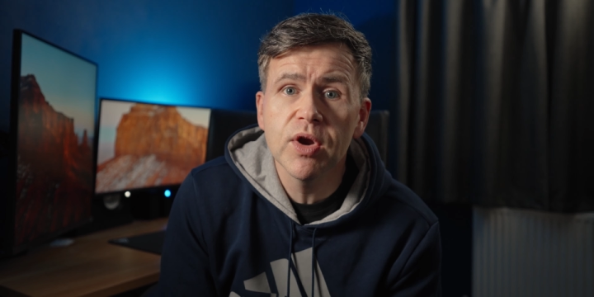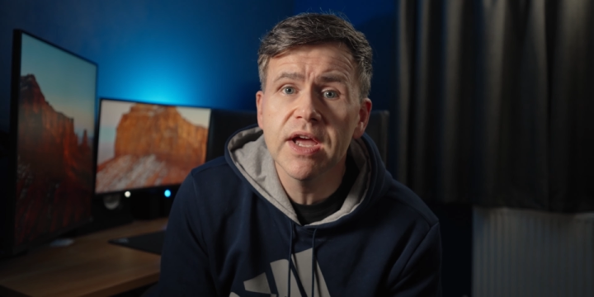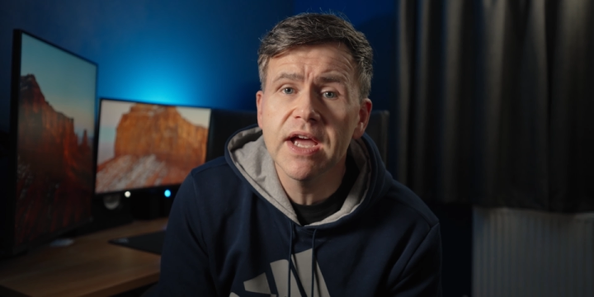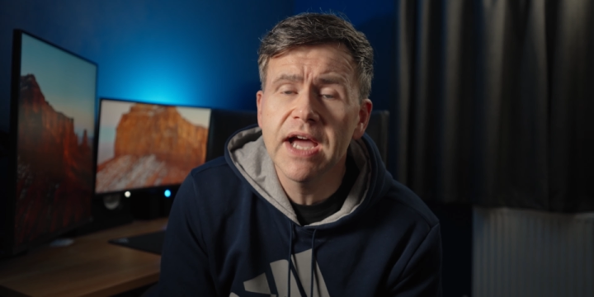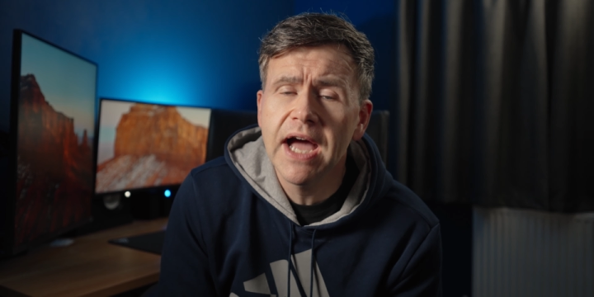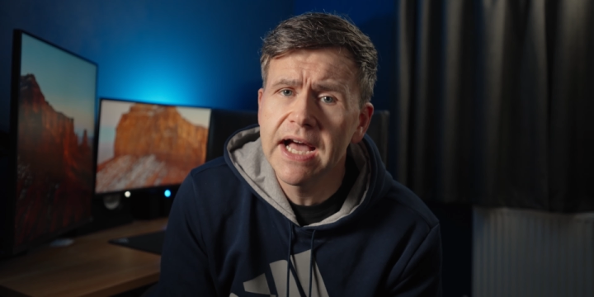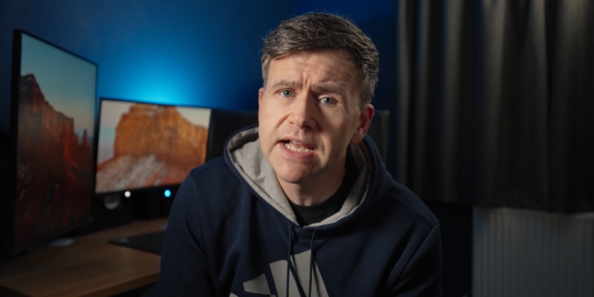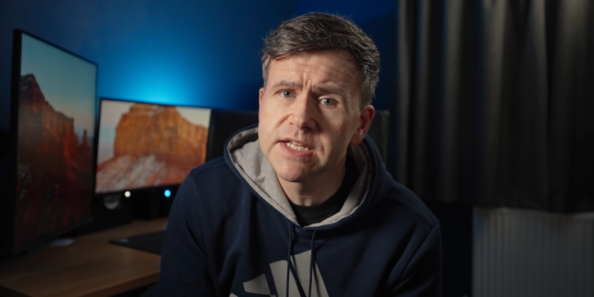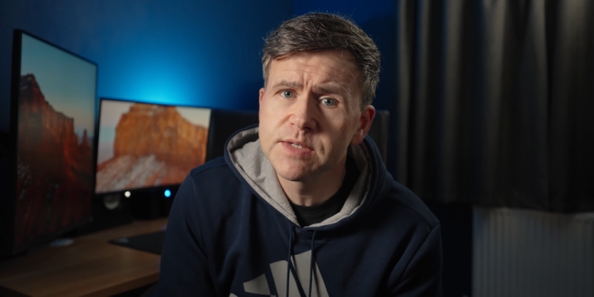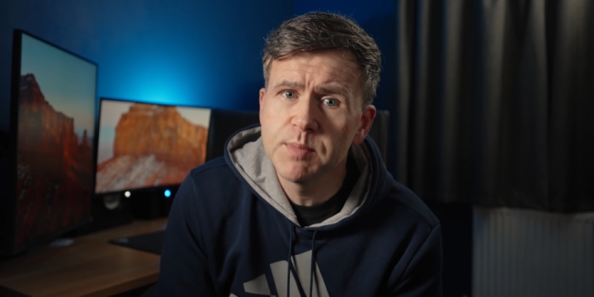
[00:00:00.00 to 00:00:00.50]

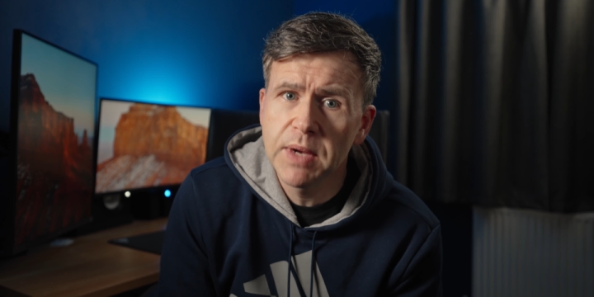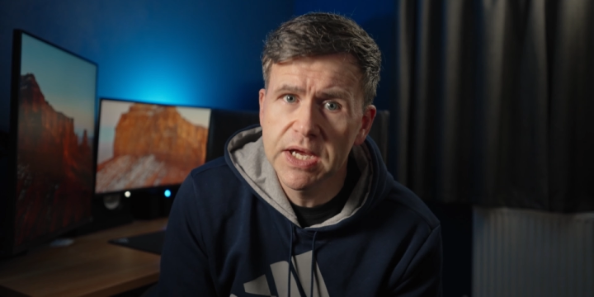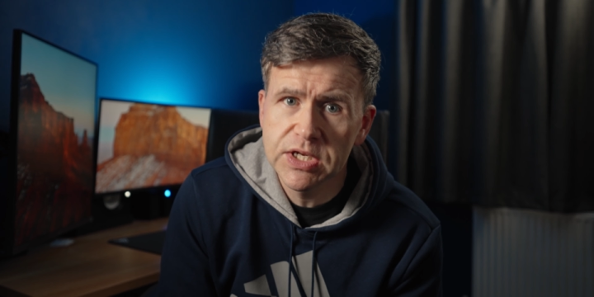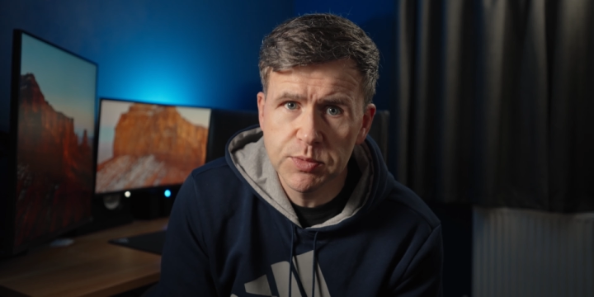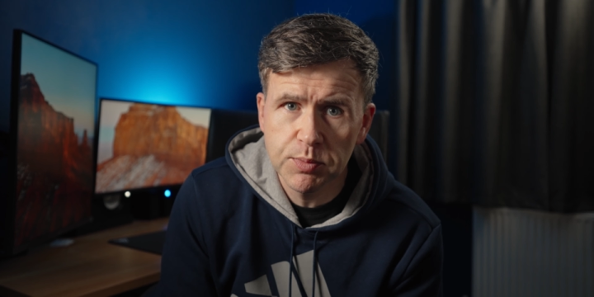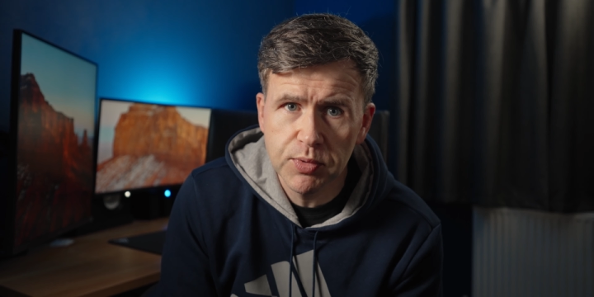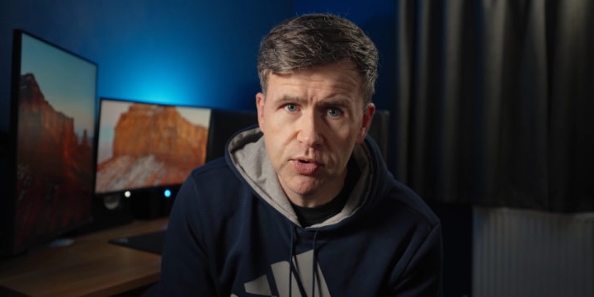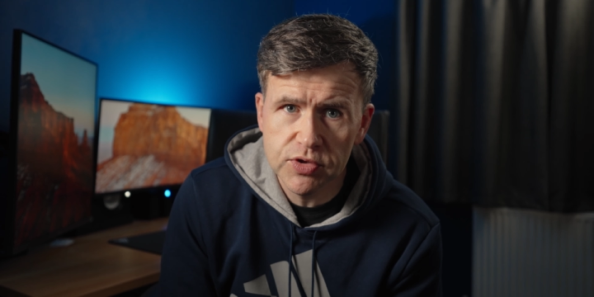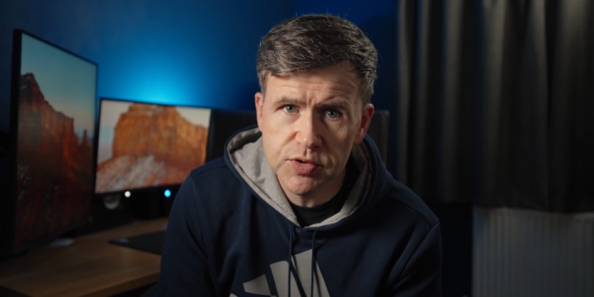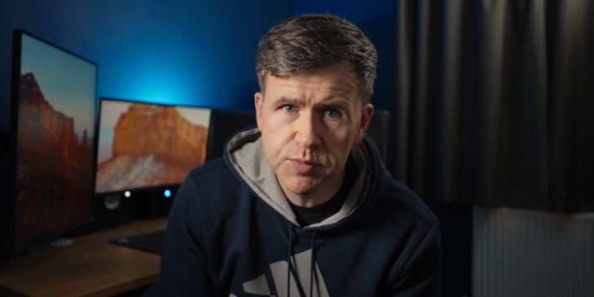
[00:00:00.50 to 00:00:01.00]
it has
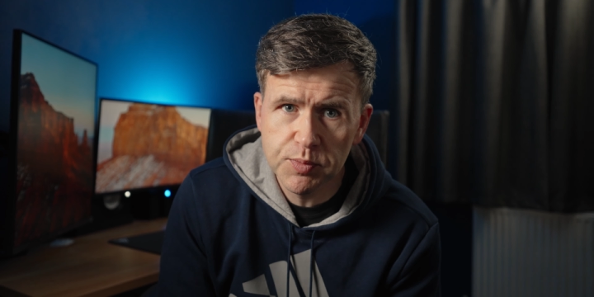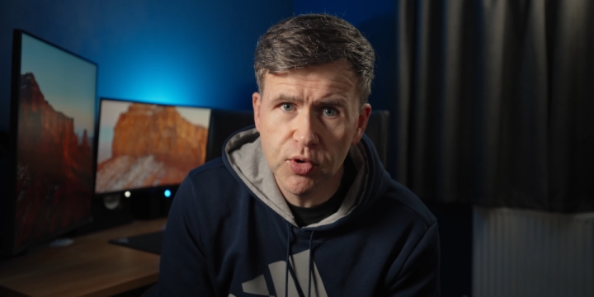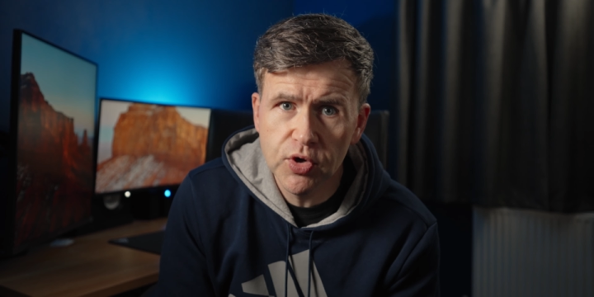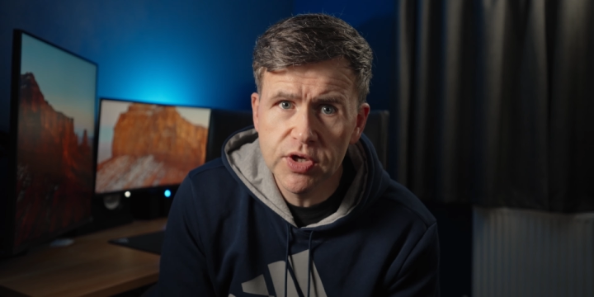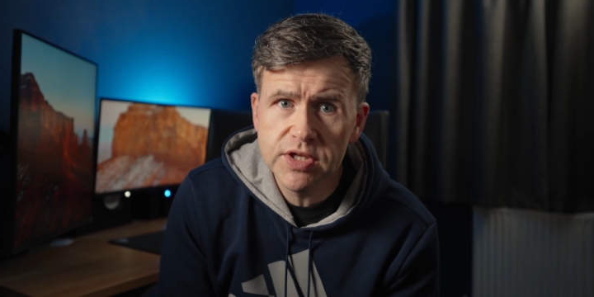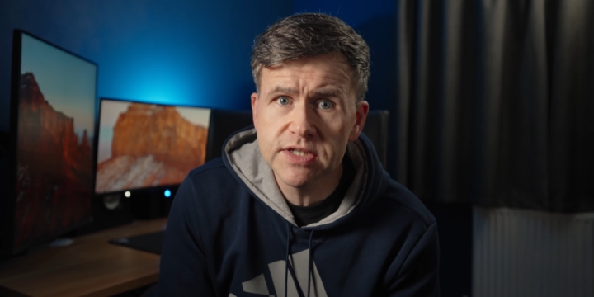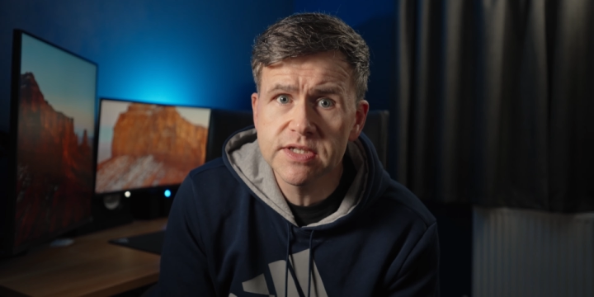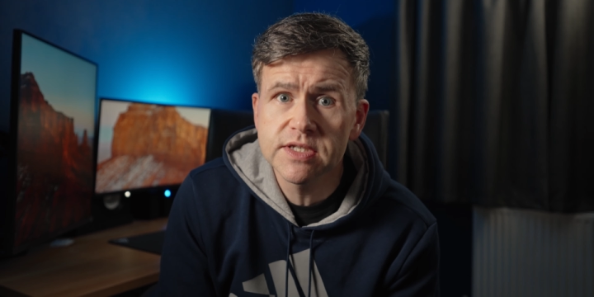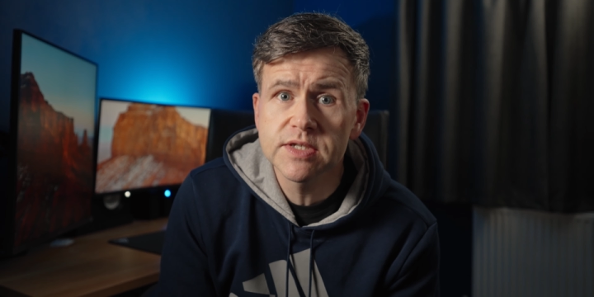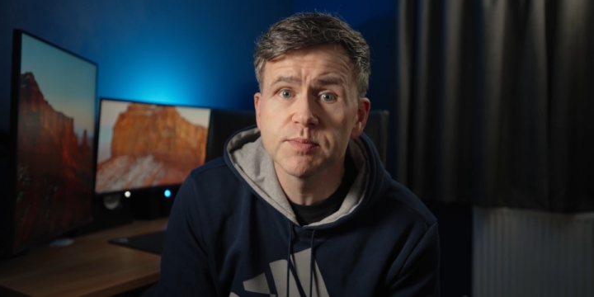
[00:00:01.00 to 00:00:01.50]
major plus
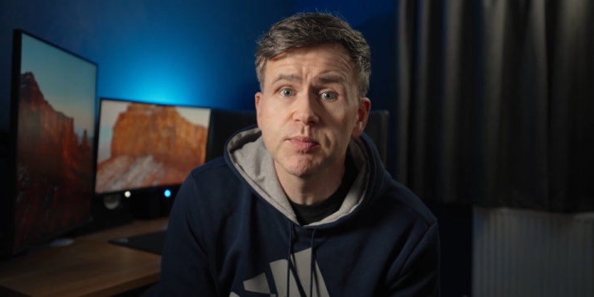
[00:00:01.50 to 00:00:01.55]
points,